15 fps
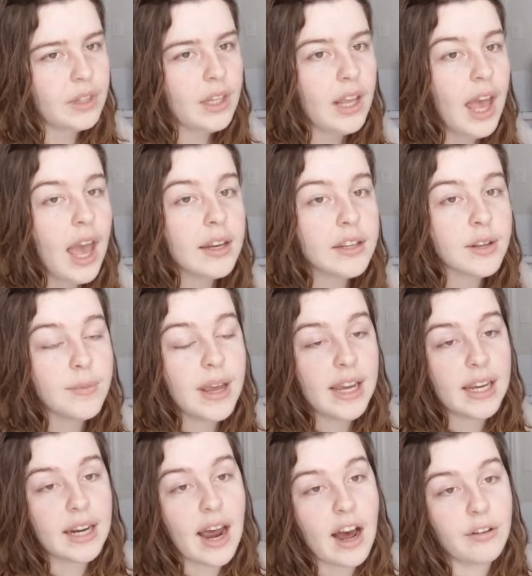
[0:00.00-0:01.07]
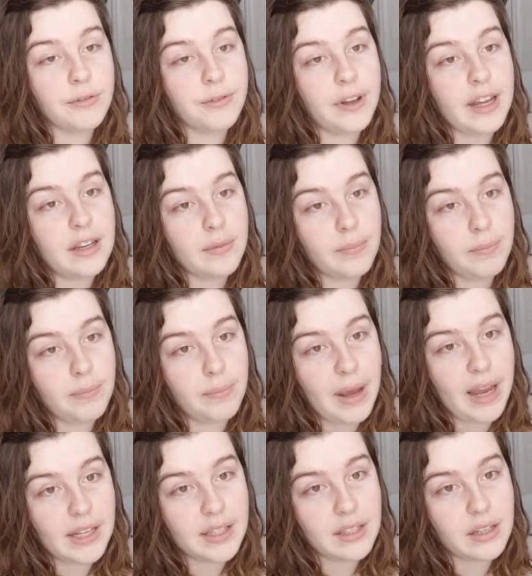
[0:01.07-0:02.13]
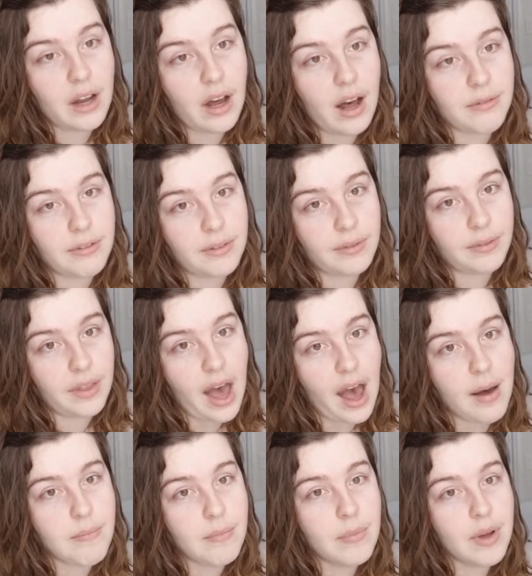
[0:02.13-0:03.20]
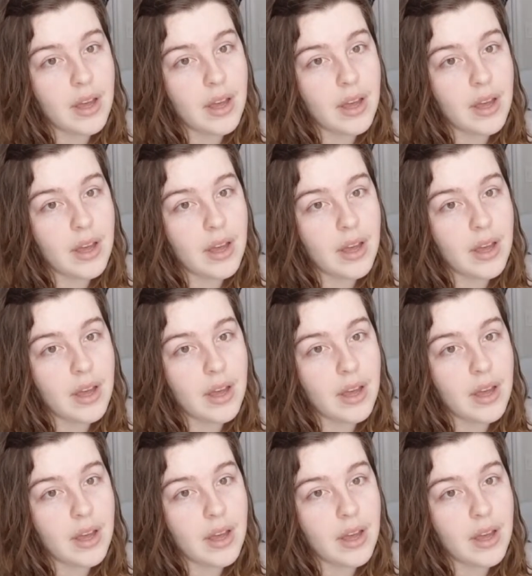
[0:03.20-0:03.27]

and to make an outfit based off of them.